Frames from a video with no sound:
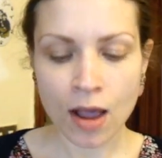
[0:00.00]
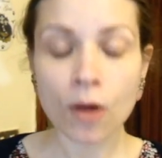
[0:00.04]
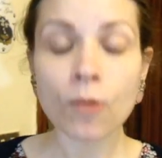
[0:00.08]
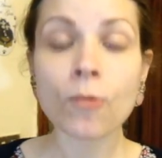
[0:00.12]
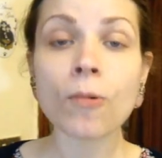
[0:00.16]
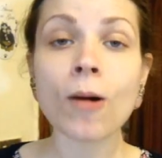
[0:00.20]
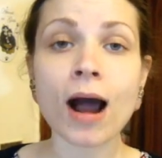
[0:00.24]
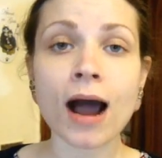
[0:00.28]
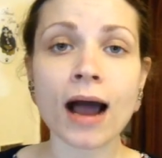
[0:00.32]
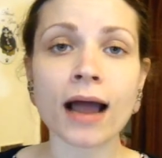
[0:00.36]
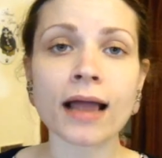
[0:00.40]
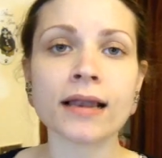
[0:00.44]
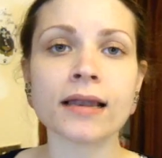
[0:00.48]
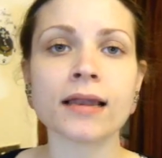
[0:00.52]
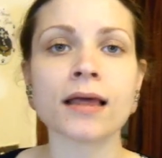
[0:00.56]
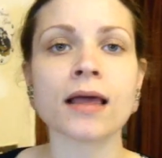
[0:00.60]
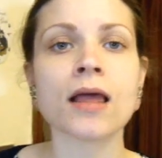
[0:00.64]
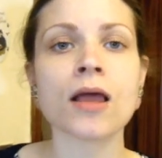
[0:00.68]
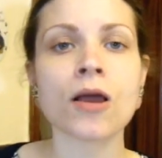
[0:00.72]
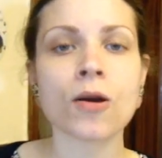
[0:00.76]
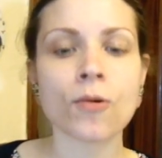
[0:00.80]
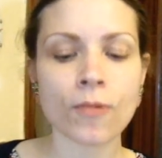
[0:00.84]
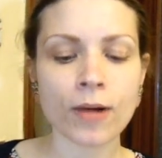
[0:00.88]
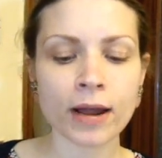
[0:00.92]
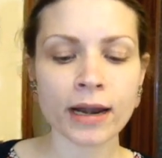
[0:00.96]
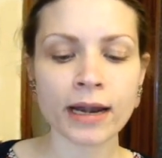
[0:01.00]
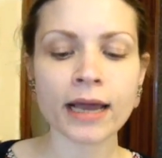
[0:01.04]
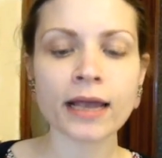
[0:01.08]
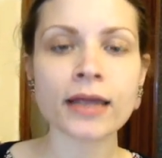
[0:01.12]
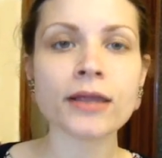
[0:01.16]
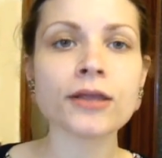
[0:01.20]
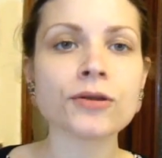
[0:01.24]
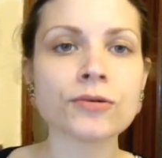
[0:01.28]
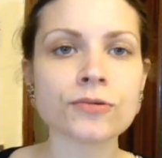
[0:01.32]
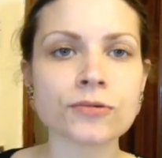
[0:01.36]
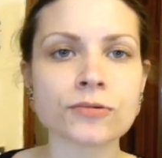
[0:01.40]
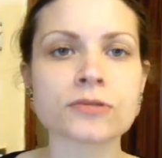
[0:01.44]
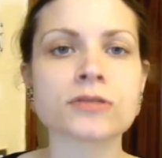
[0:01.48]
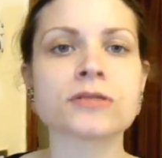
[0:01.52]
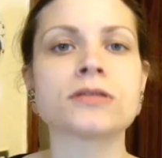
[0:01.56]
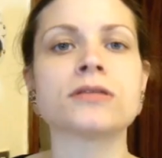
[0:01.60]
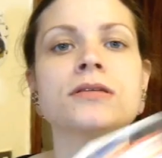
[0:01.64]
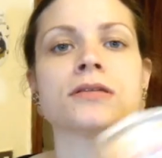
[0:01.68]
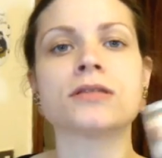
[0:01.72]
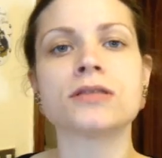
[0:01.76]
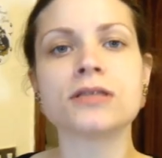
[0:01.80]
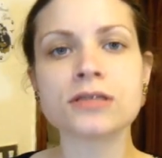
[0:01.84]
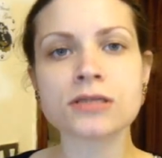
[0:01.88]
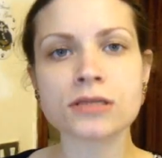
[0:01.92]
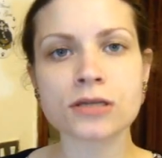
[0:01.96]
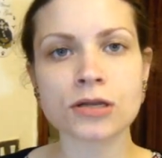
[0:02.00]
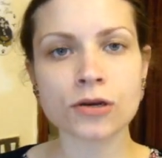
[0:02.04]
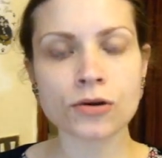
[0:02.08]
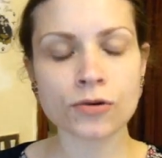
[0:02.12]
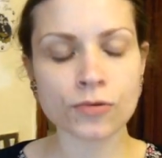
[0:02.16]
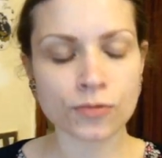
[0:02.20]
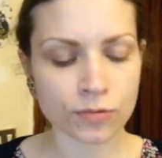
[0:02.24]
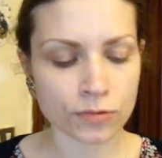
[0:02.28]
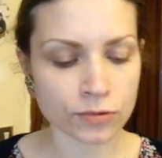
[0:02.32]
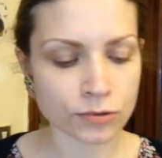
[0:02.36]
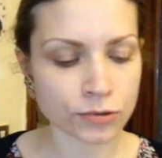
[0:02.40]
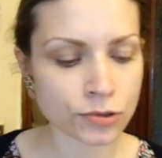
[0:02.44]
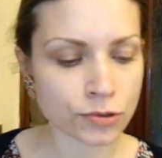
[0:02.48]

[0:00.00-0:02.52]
while when I used this glue